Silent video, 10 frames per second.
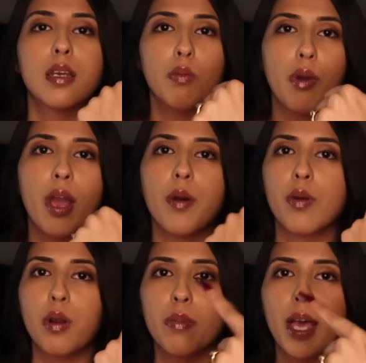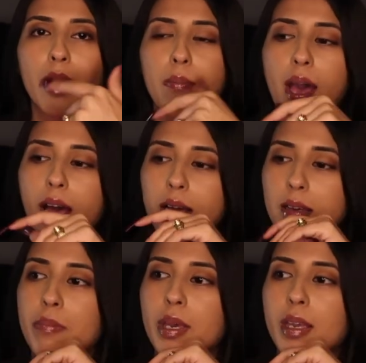a brown or a black bag
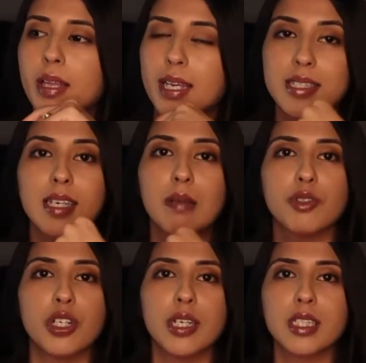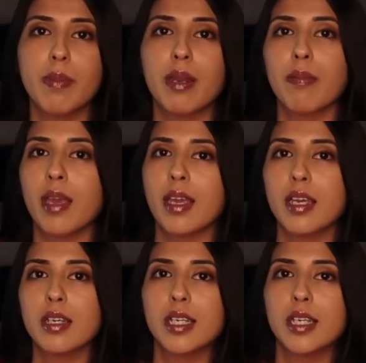but like i said i'm trying to expand my